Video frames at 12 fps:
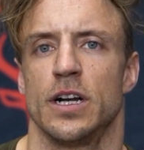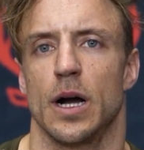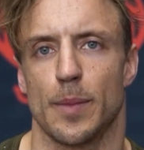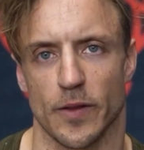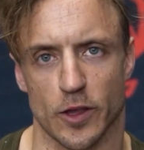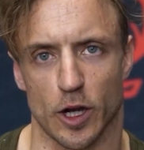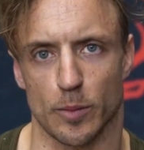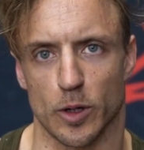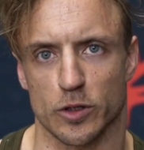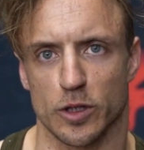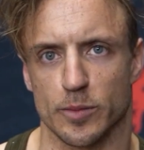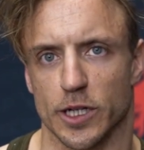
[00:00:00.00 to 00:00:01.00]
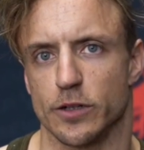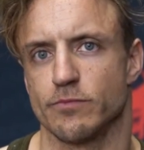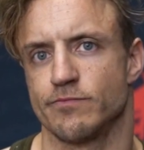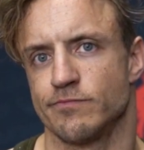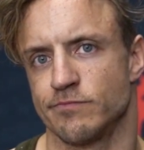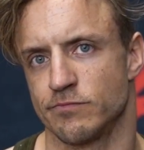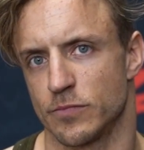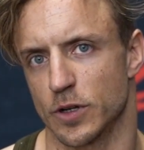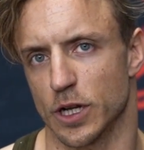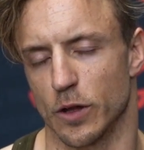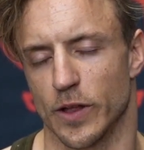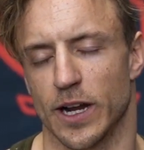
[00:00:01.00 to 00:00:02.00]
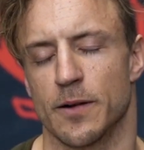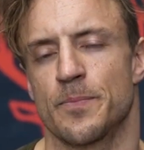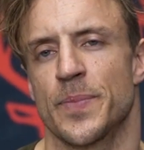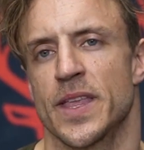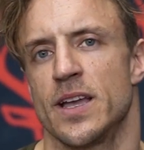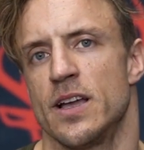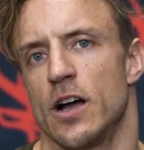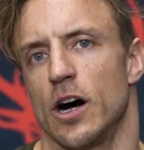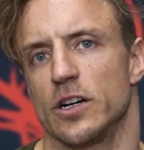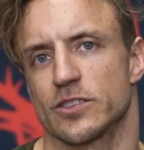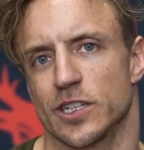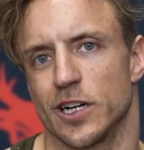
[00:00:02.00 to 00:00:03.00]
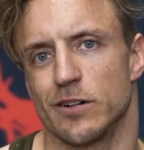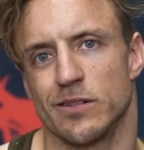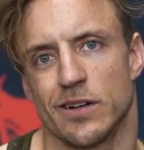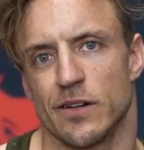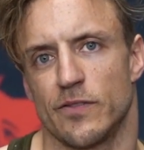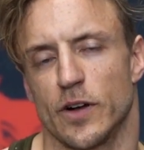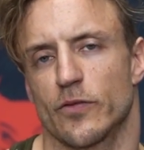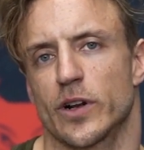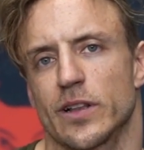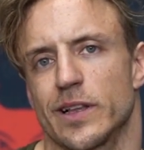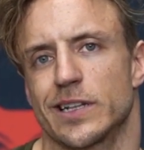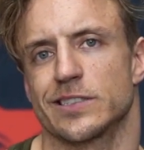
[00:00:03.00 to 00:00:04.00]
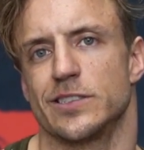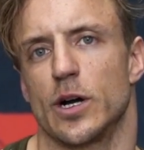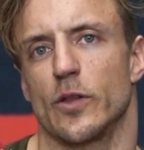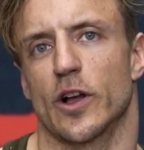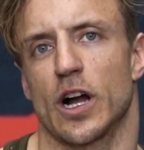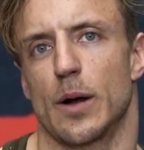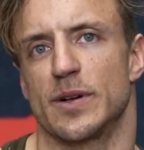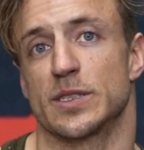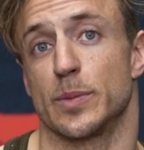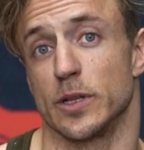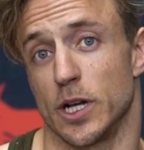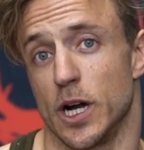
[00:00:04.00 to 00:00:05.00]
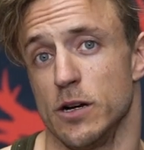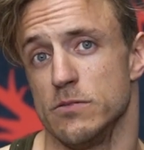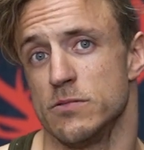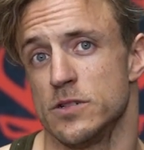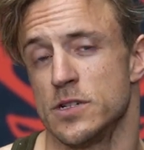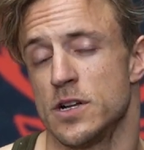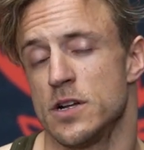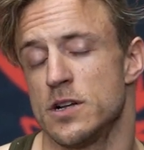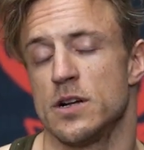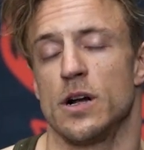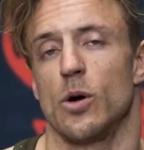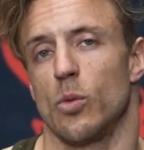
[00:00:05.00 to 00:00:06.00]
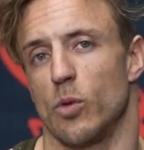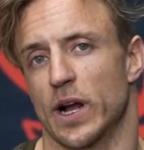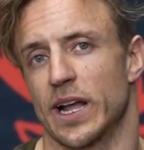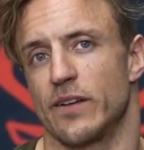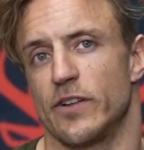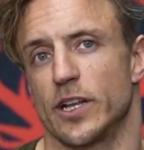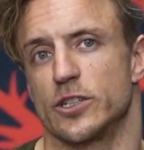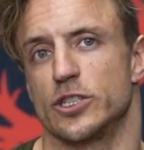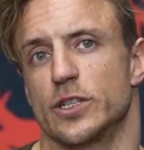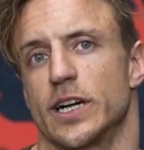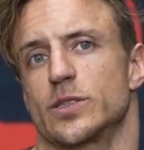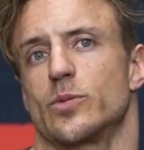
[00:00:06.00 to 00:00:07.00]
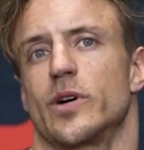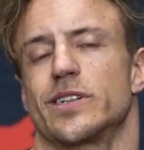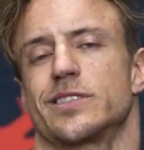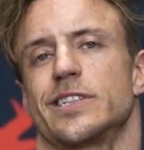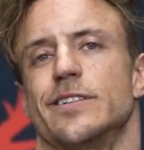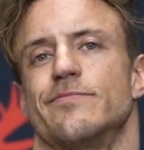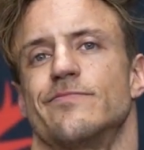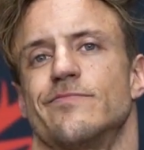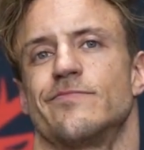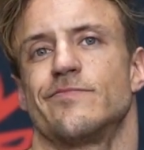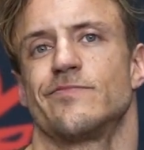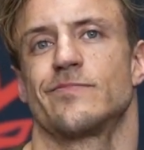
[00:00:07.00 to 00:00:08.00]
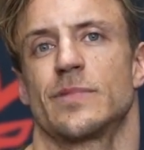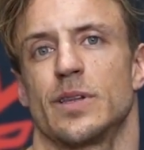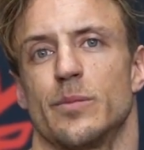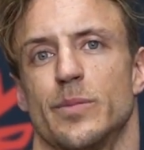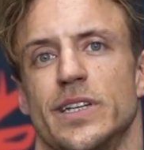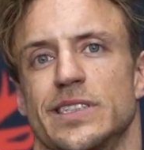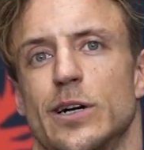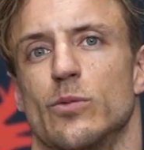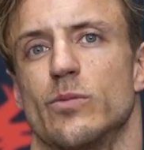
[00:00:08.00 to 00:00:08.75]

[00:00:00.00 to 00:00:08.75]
about the All Bulk No Bloat, go there. Also, feel free to let us know in the comments below what kind of videos you guys would want to see. Peace out.